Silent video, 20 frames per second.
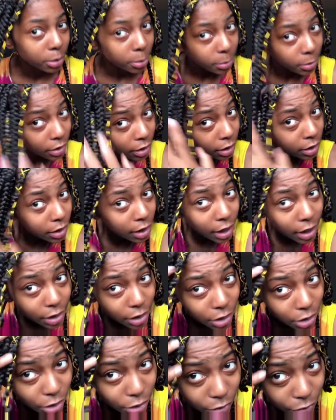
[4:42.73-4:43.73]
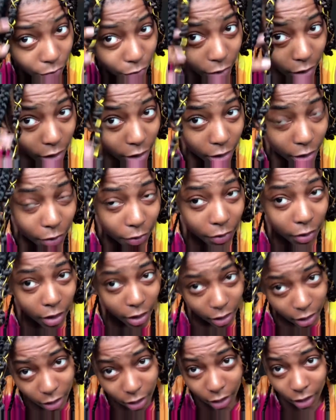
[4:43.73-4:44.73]
But I just redid the
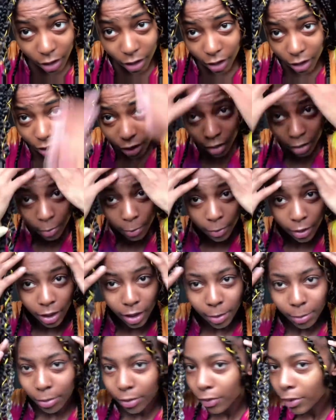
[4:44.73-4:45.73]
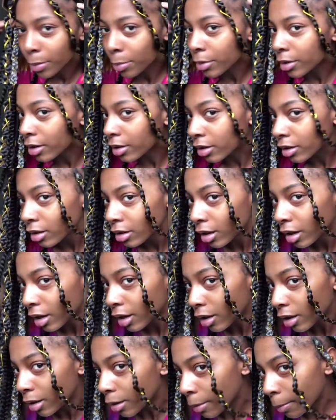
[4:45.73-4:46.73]
front and my perimeter,
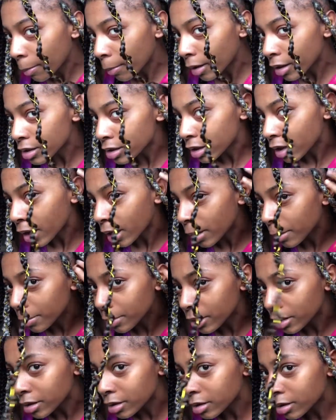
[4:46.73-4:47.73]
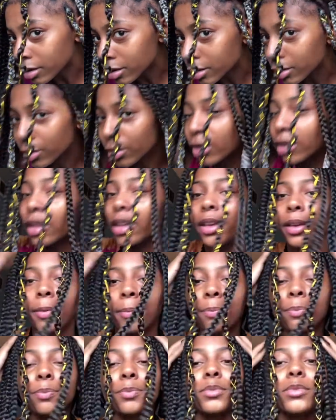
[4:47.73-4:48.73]
like inside pieces and all that.
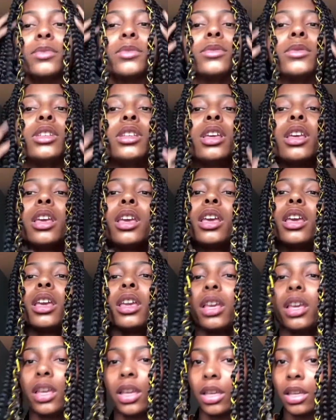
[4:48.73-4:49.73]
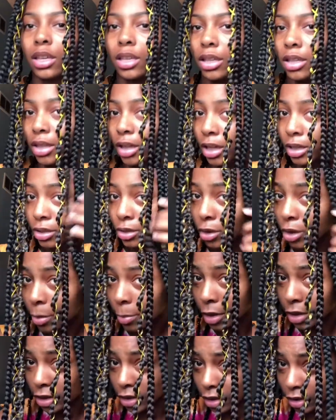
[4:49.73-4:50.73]
And I took all
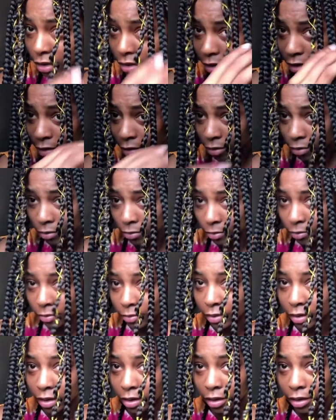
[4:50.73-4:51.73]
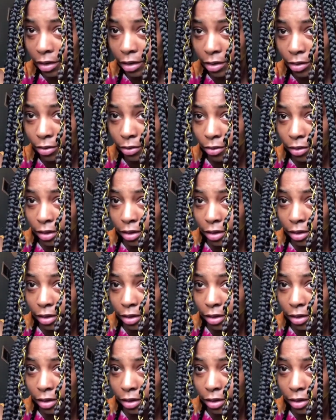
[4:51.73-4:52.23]
my chains out, these little